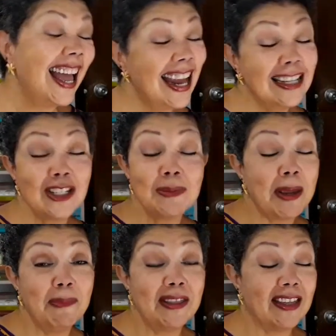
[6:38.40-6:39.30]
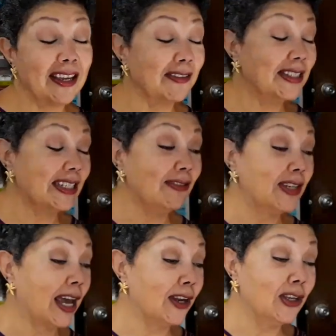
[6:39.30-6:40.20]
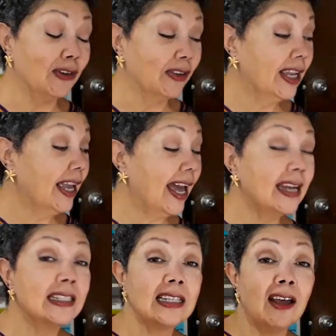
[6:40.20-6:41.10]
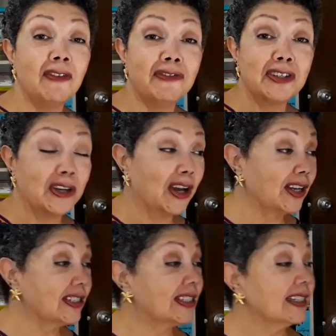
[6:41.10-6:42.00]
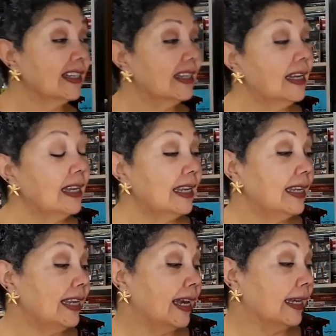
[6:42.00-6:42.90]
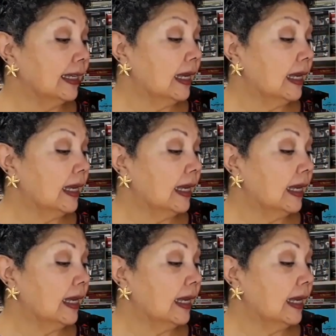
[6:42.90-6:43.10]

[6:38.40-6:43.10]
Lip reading: It just made me think of Steve Donoghue and his love for dogs. Yeah.